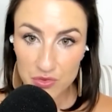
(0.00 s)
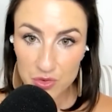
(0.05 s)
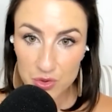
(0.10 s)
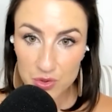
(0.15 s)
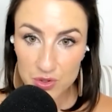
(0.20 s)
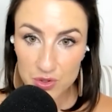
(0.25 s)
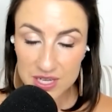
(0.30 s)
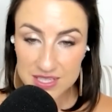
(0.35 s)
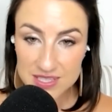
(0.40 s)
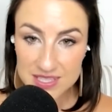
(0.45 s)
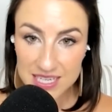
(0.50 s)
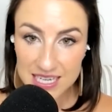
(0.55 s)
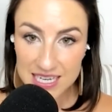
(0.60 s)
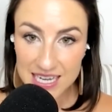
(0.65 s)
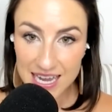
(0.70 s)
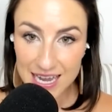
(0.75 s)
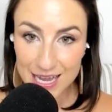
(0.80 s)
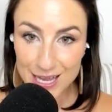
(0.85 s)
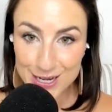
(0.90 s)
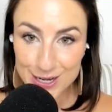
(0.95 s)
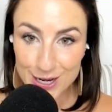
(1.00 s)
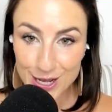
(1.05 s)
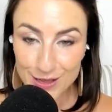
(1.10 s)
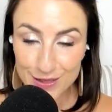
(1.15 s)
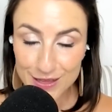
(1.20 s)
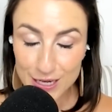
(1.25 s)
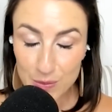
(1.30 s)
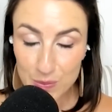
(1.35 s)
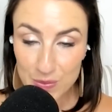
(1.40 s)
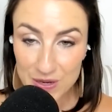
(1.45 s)
Fruit is again not
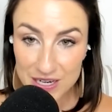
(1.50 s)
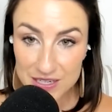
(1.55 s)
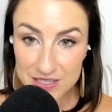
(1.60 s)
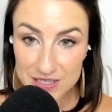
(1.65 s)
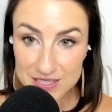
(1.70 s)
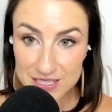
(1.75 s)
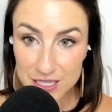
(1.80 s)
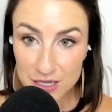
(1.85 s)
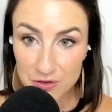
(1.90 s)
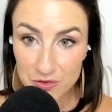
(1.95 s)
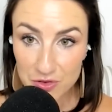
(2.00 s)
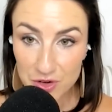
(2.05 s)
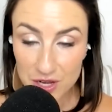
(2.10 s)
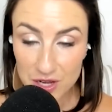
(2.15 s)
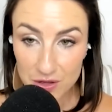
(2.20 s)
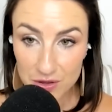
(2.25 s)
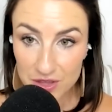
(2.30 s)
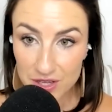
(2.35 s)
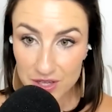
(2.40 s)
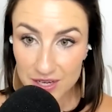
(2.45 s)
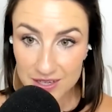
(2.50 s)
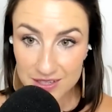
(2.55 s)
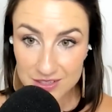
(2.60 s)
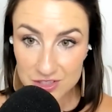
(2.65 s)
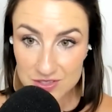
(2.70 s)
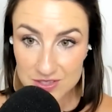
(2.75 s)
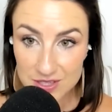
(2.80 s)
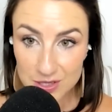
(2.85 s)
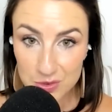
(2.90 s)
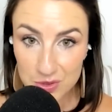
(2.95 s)
like a panacea for healthy,
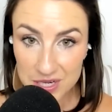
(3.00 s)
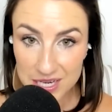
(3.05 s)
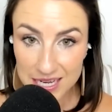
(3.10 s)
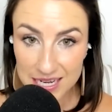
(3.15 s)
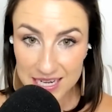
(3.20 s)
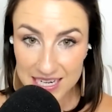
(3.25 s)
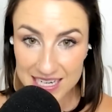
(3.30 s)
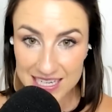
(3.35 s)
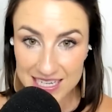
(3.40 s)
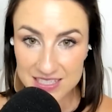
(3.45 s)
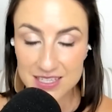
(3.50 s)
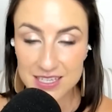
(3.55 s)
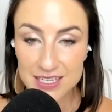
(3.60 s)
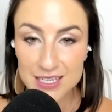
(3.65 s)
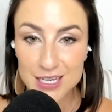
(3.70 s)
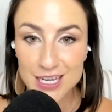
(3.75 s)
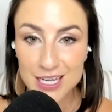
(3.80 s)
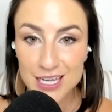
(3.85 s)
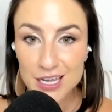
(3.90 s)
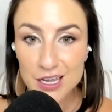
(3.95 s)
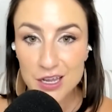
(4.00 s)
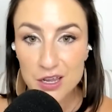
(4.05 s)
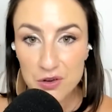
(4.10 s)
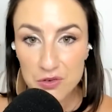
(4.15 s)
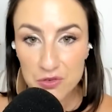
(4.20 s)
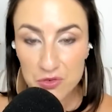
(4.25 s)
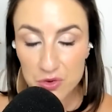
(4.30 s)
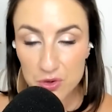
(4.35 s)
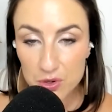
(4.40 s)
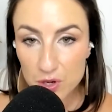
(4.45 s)
just like organic isn't.
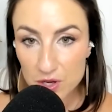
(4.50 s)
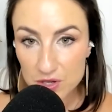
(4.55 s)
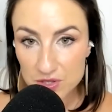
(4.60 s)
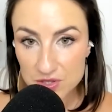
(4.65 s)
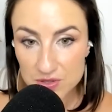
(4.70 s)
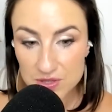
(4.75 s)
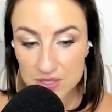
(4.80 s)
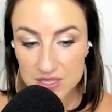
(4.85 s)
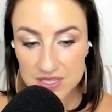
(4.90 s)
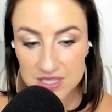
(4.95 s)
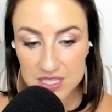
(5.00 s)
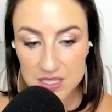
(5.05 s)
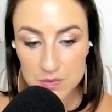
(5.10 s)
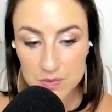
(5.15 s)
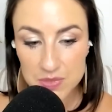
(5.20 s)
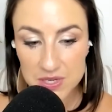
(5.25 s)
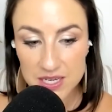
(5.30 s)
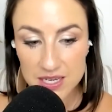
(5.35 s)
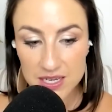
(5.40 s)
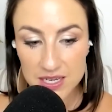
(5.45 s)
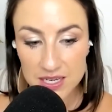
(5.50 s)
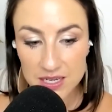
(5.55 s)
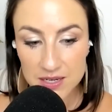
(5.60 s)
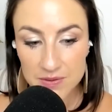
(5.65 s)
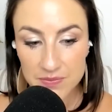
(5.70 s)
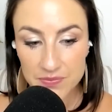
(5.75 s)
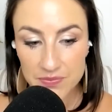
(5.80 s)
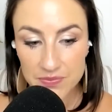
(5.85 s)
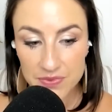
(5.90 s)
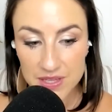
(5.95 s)
Fruit also needs to be
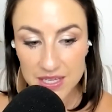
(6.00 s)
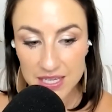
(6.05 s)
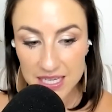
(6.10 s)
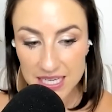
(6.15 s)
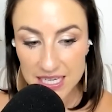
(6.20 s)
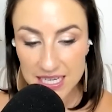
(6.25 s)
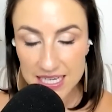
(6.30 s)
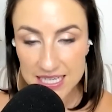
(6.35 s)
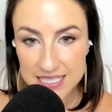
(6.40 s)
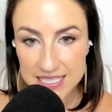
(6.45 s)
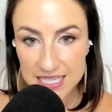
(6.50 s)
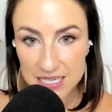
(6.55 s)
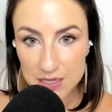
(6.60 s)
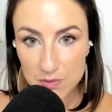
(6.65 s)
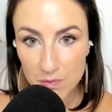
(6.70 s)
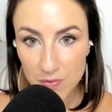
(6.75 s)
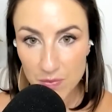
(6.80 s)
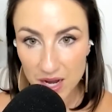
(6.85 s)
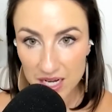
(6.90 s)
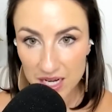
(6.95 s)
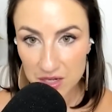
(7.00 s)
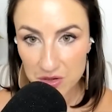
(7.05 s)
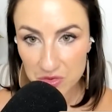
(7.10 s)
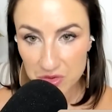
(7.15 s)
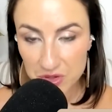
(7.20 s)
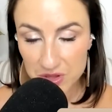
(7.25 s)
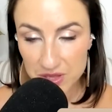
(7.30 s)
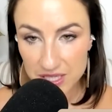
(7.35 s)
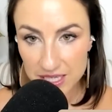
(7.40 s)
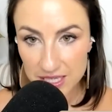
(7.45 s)
eaten
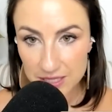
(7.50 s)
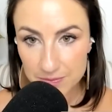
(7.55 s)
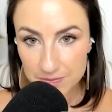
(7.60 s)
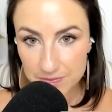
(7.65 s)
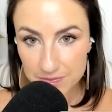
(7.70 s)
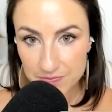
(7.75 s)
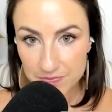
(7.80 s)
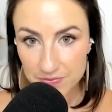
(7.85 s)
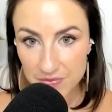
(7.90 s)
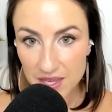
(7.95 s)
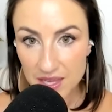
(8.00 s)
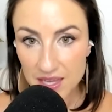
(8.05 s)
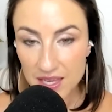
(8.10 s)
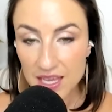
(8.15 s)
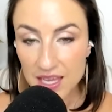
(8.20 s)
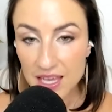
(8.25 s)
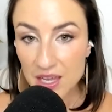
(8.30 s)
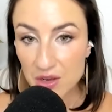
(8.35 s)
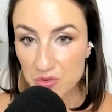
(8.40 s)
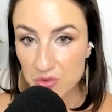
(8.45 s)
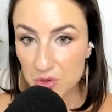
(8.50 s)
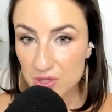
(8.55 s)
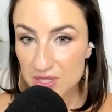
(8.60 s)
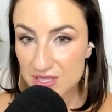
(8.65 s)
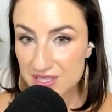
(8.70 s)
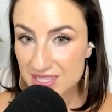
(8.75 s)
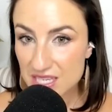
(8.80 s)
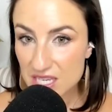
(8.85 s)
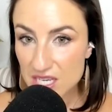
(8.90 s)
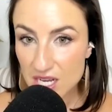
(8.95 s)
mindfully. Fruit
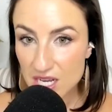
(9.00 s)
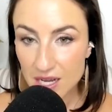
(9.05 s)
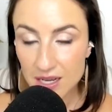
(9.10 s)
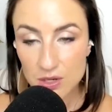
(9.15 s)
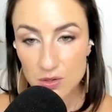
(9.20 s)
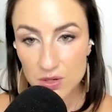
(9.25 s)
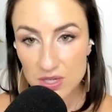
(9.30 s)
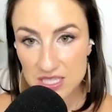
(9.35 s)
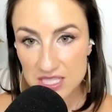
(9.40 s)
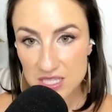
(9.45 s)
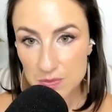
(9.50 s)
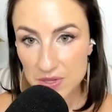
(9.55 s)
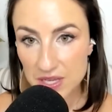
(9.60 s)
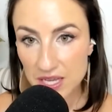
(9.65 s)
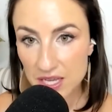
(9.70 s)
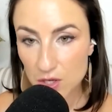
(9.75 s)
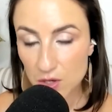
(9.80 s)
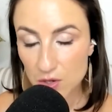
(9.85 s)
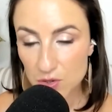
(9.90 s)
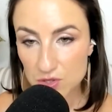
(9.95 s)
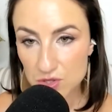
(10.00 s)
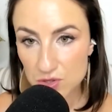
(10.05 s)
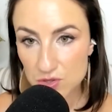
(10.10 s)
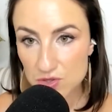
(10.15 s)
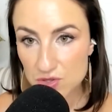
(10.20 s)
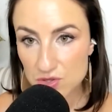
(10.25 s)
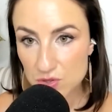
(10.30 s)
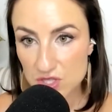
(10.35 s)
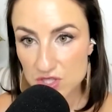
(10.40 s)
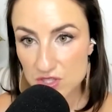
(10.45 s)
is not going to be a go to
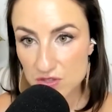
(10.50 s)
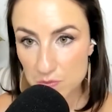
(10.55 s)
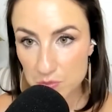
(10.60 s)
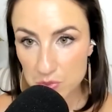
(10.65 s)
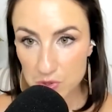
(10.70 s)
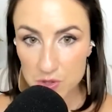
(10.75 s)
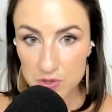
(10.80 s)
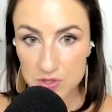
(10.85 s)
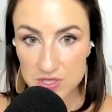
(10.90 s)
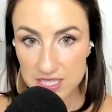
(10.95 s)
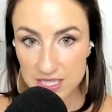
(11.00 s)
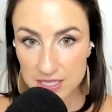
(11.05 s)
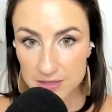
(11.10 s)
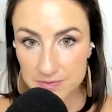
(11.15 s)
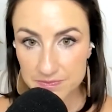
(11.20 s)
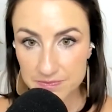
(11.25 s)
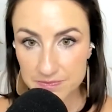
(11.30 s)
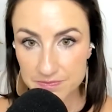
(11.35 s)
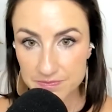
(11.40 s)
source of protein.